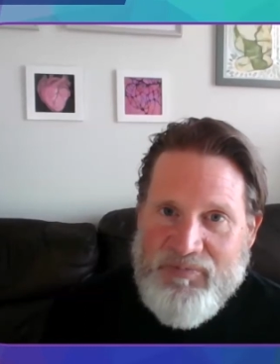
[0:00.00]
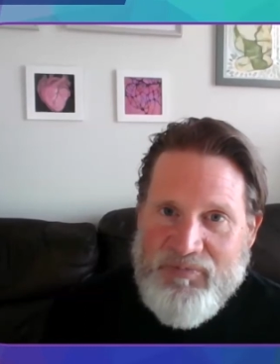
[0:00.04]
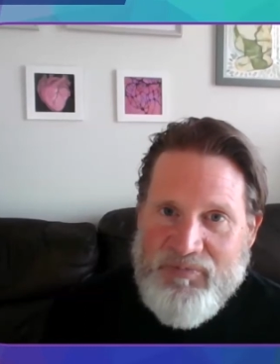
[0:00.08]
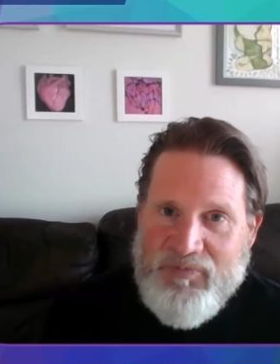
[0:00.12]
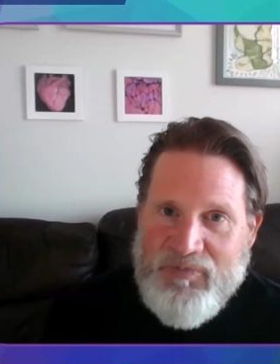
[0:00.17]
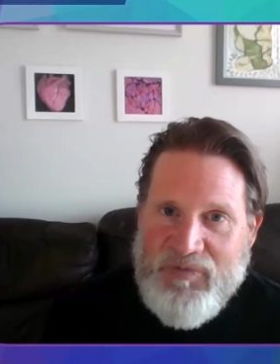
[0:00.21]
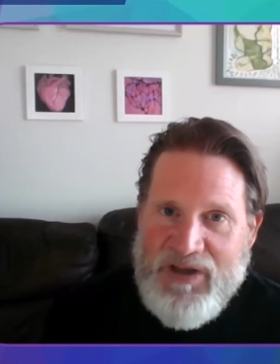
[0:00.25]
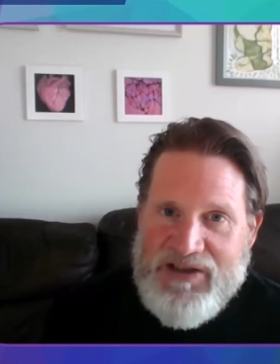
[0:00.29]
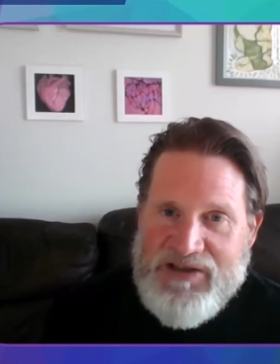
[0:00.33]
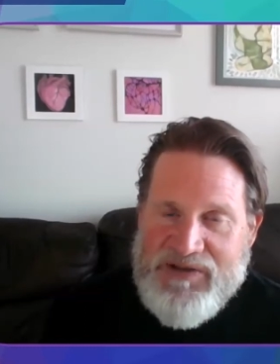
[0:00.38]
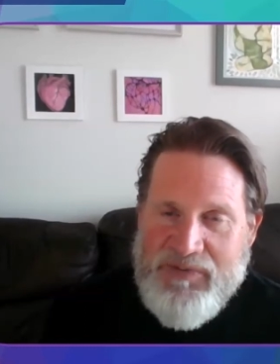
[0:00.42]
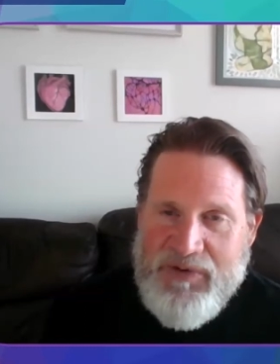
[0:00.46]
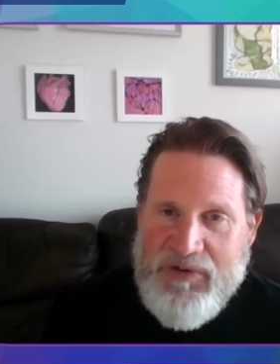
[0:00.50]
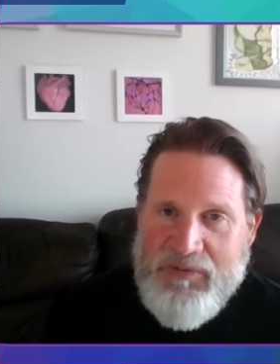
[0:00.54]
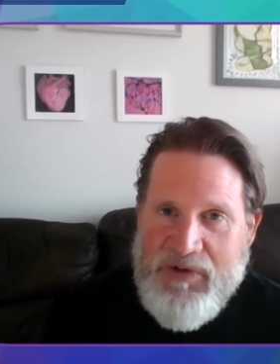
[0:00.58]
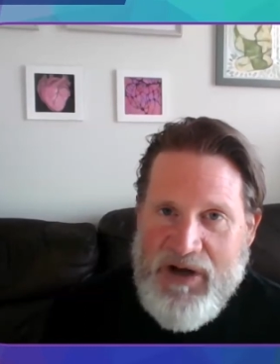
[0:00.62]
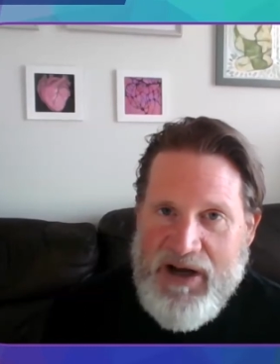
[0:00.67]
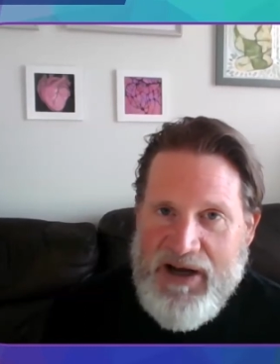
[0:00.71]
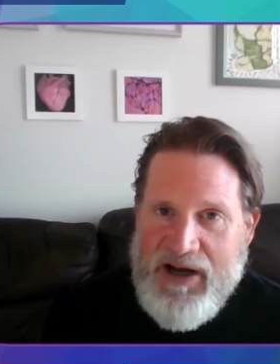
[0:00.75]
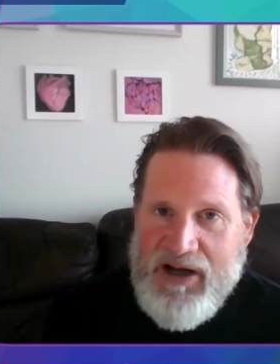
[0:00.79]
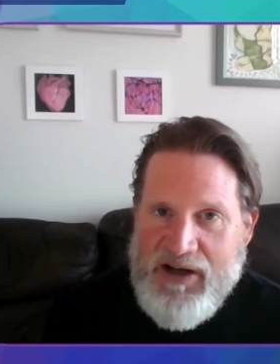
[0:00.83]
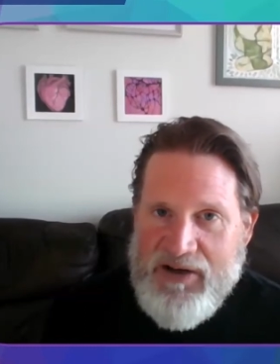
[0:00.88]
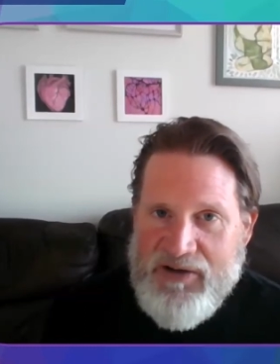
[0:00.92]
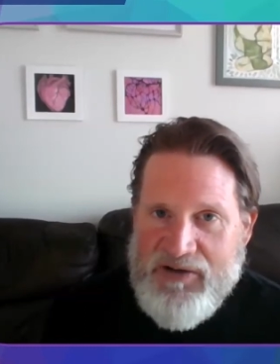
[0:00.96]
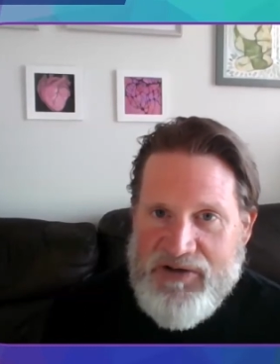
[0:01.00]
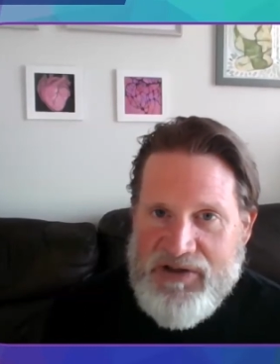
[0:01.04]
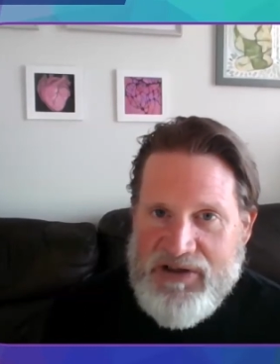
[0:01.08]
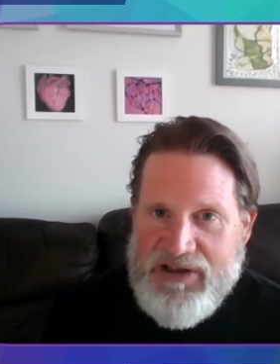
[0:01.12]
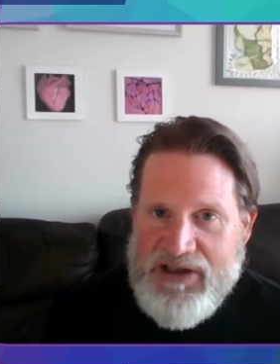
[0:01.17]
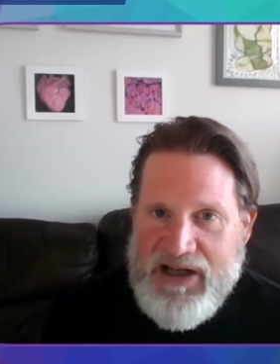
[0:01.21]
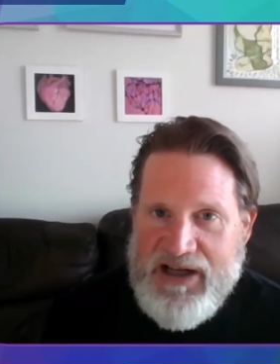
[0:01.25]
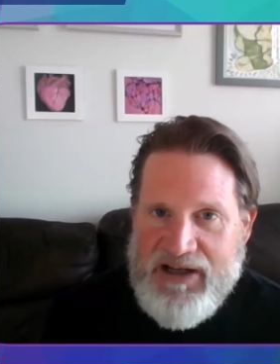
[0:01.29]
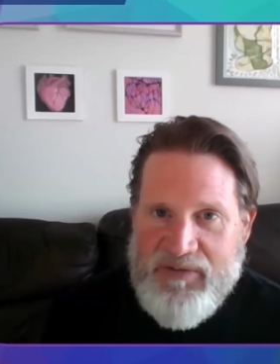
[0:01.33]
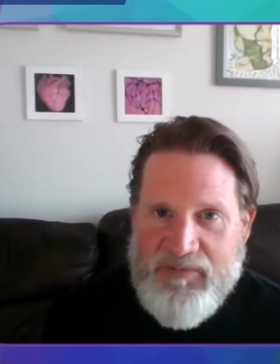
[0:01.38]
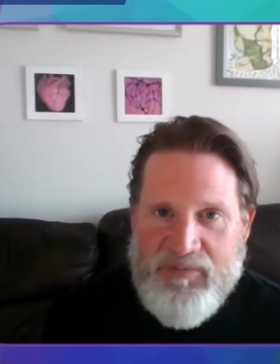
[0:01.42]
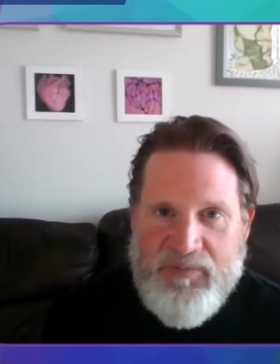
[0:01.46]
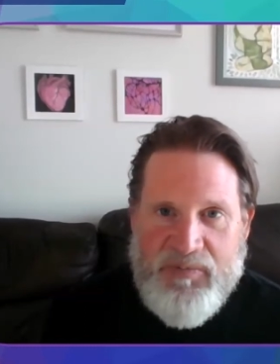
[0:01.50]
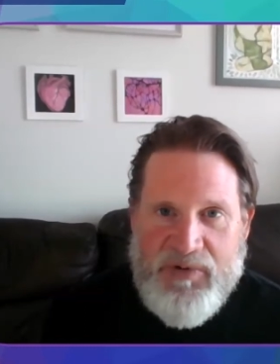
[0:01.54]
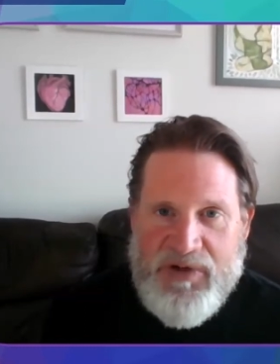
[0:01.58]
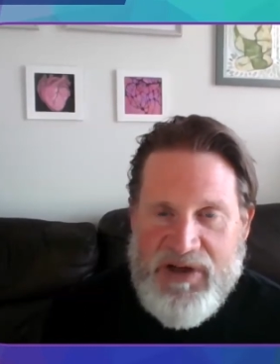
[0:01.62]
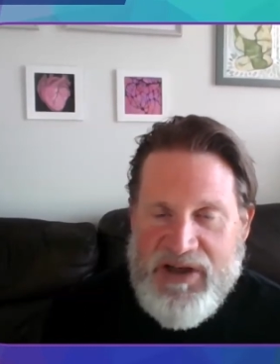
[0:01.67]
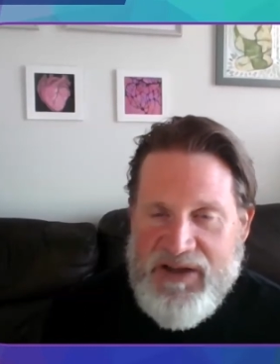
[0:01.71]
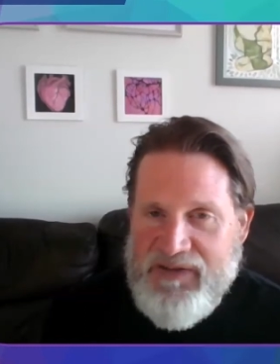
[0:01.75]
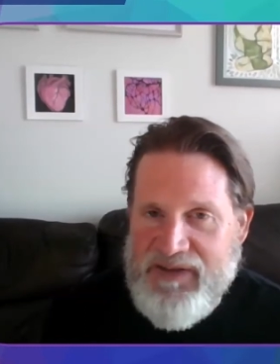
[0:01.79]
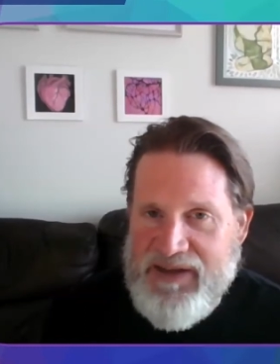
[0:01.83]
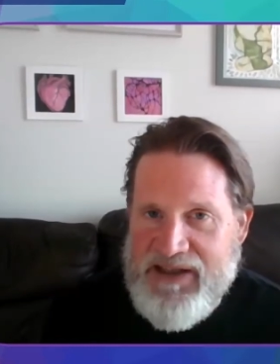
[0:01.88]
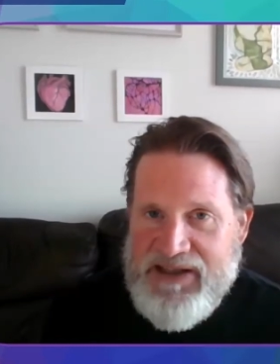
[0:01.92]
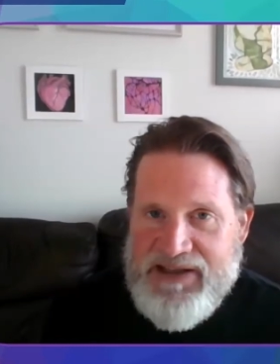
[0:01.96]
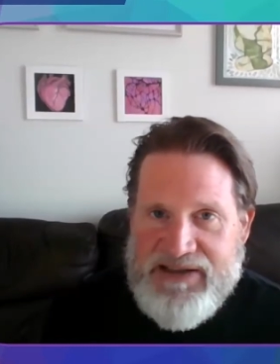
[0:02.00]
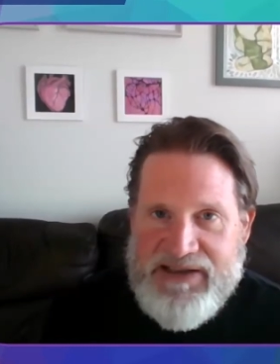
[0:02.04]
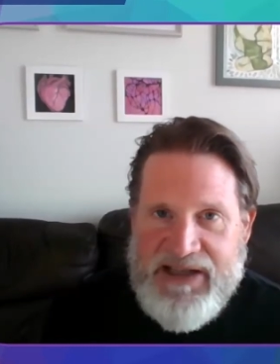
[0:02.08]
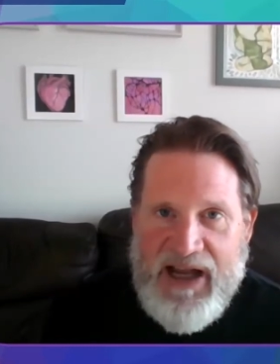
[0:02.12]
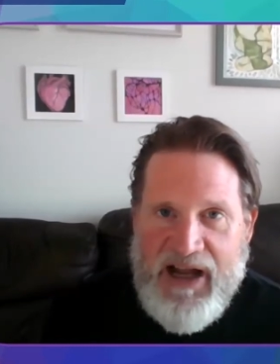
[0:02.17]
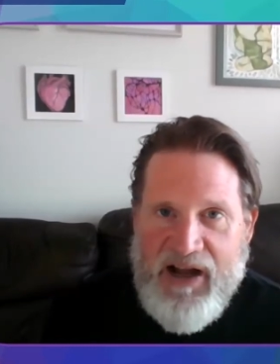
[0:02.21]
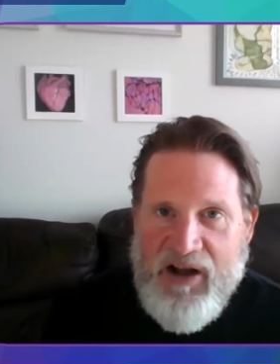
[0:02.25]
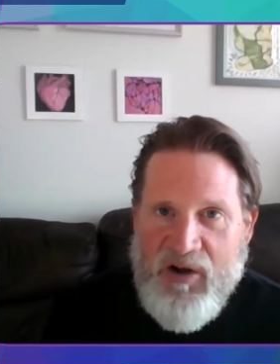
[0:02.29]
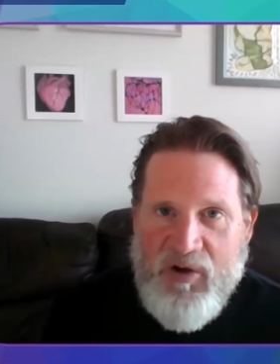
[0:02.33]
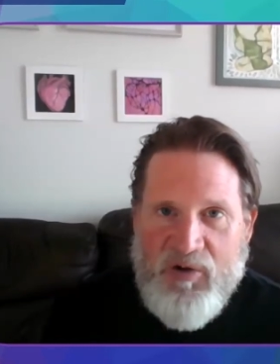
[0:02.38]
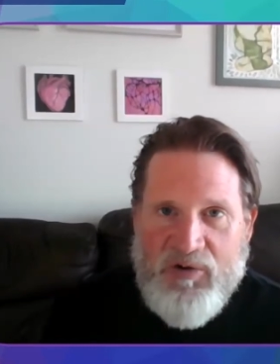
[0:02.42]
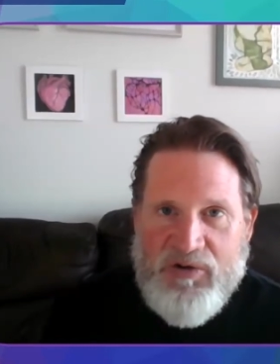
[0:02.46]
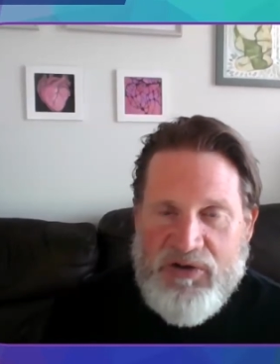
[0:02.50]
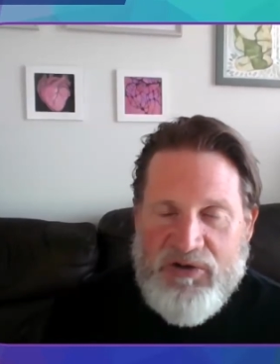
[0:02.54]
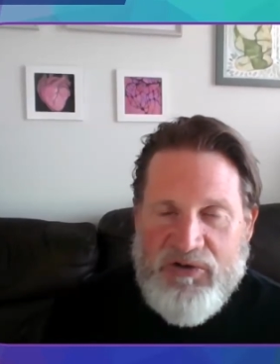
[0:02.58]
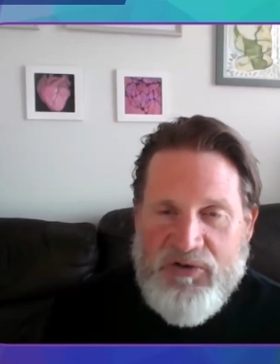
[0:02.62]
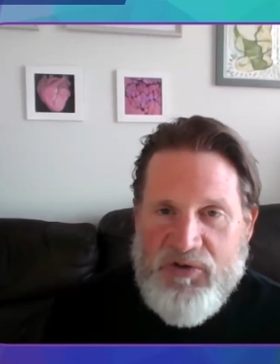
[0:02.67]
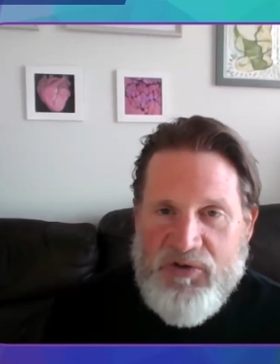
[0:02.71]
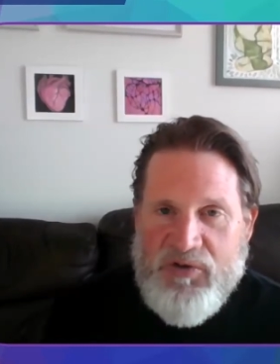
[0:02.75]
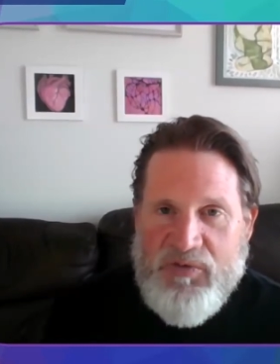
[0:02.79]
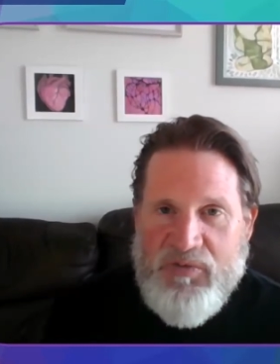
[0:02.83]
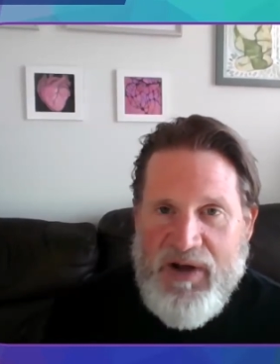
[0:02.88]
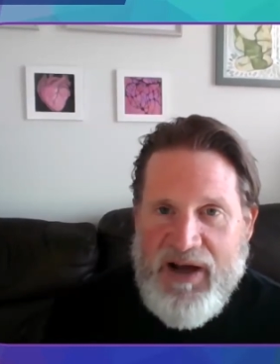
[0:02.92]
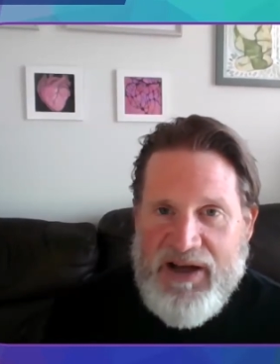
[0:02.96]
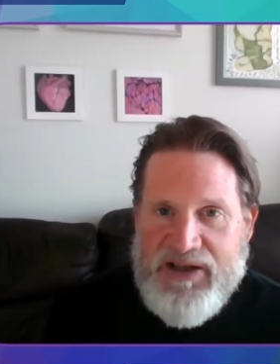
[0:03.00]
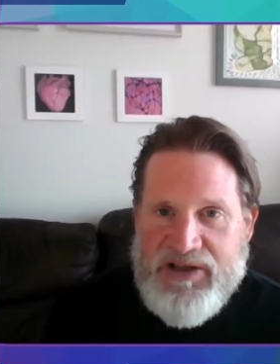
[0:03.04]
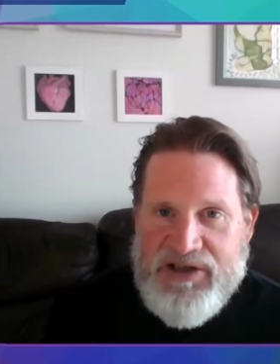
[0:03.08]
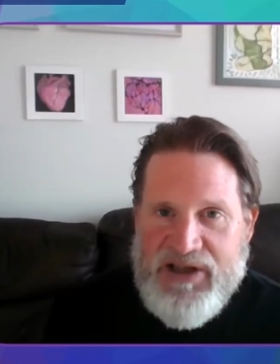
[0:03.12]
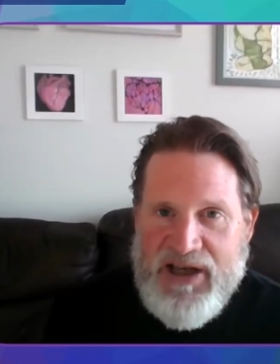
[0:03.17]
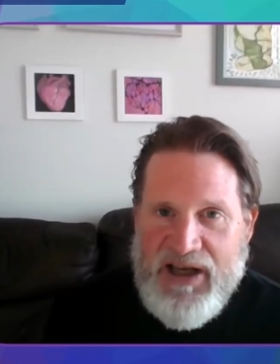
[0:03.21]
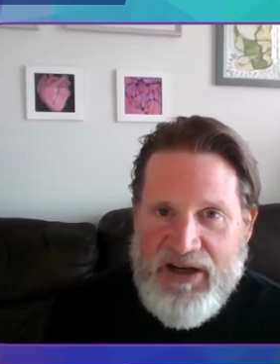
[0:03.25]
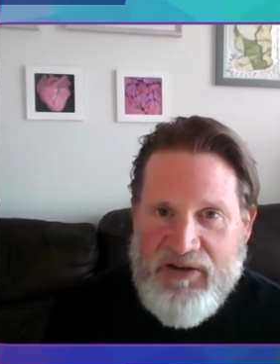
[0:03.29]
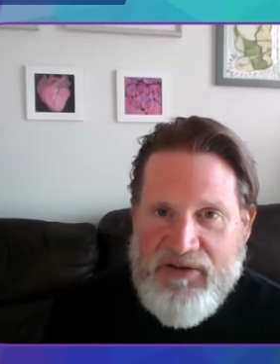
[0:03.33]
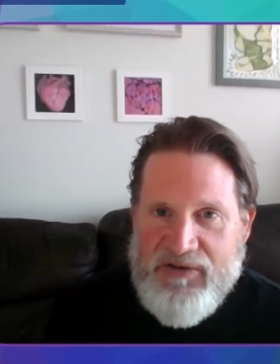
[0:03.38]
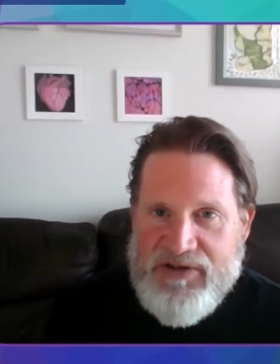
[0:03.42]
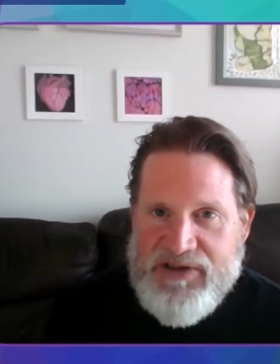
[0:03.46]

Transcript: It's been my honor to kind of bring these out through my channel.